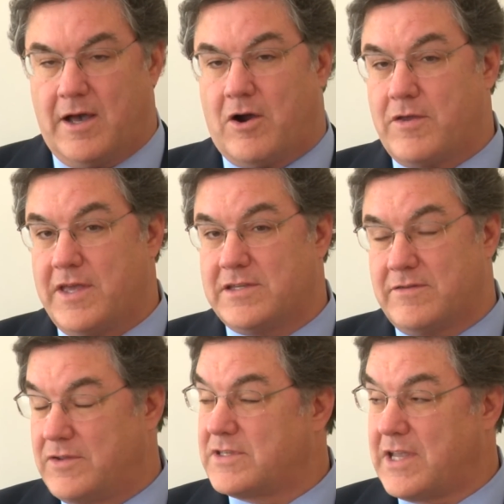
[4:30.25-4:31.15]
Are they
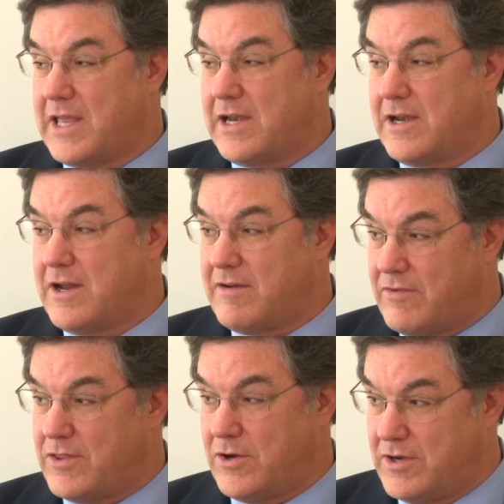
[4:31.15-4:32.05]
sophisticated enough
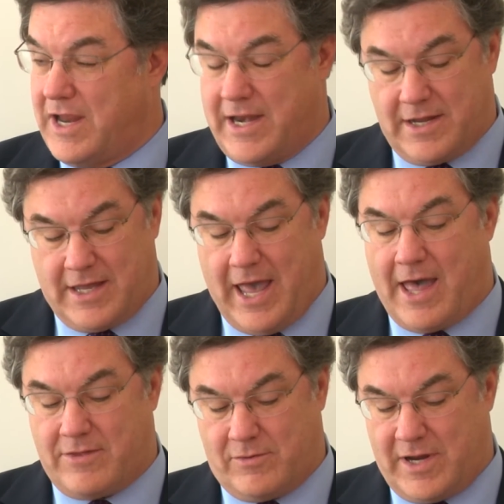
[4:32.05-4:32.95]
on their data
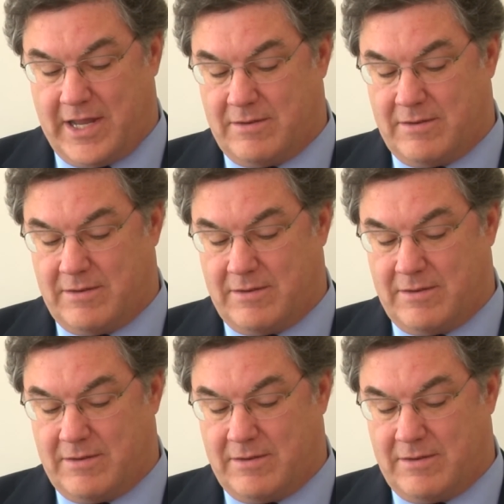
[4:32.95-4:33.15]
gathering